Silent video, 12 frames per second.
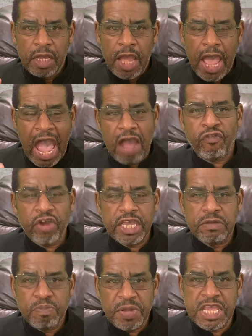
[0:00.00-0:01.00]

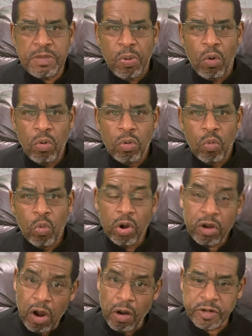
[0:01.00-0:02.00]
African people were
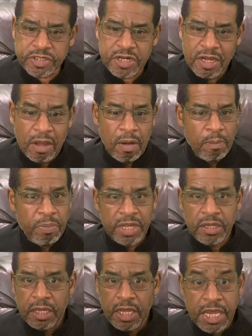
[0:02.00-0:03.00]
cursed, but
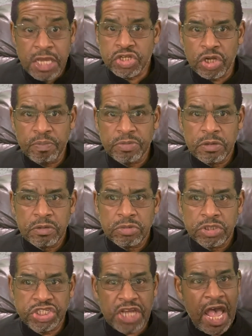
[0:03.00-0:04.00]
Egypt
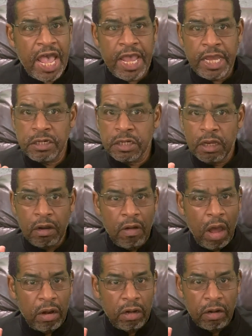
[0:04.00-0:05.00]
shined
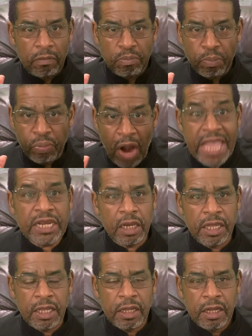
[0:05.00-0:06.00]

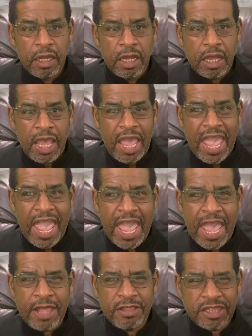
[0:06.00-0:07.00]
brightly,
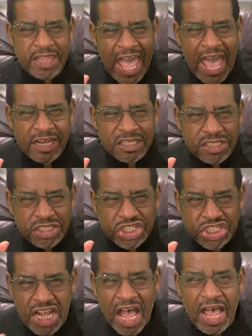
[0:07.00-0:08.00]
and that
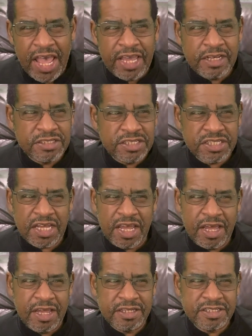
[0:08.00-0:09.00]
shine
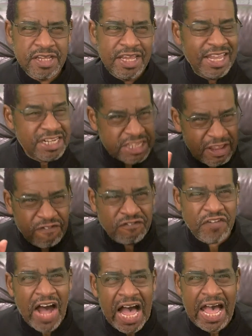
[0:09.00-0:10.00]
says it
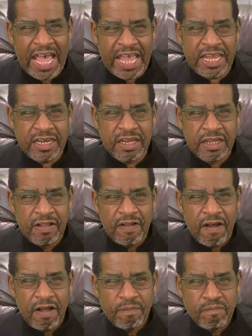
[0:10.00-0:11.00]
defied
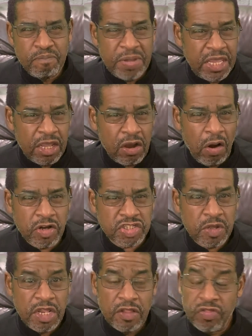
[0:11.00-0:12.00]
being cursed.
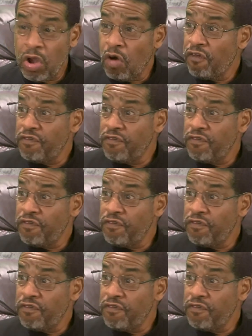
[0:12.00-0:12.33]
There are